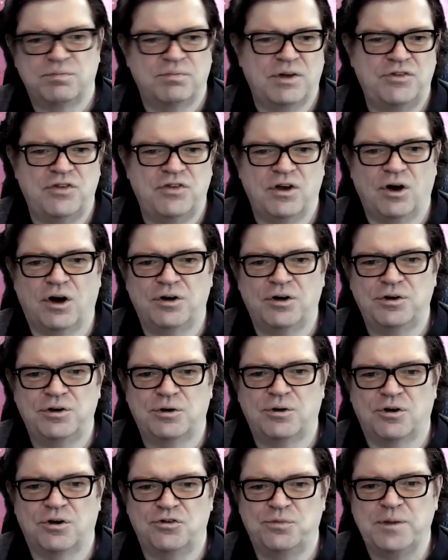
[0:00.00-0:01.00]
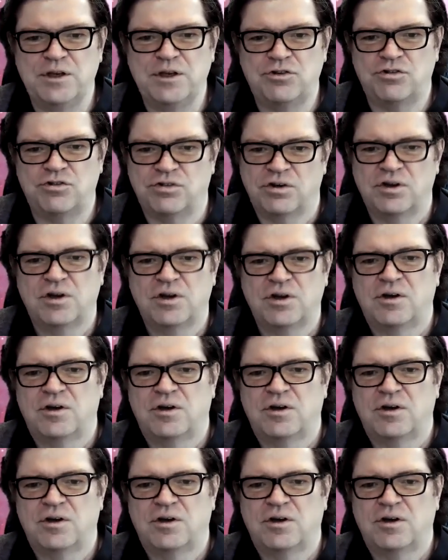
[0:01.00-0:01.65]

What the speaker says: let's say audio or speech,